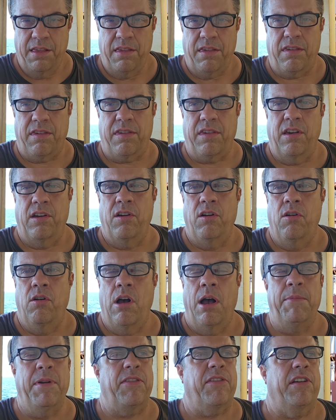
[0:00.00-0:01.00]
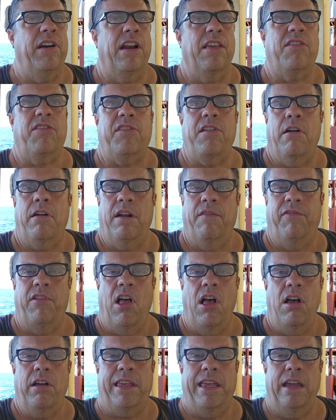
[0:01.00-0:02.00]
So I'm just going to start a
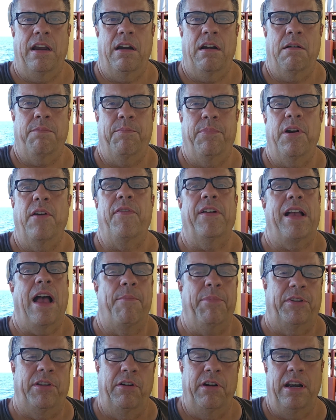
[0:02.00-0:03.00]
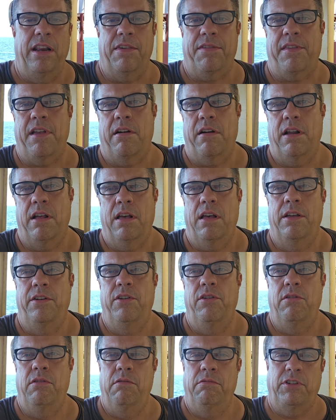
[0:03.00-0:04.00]
vlog here. Perfect opportunity to start a
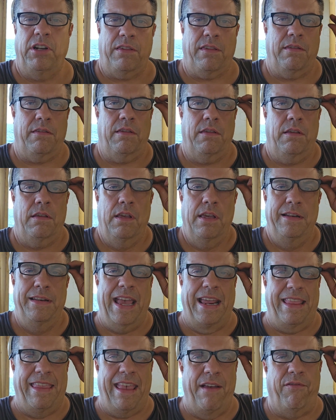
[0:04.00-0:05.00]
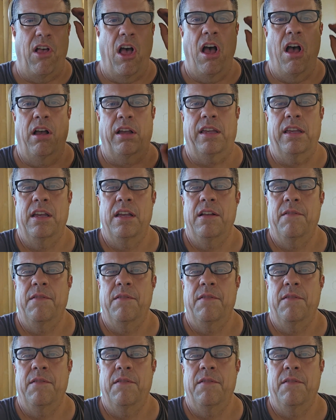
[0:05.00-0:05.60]
new, just day-to-day vlog.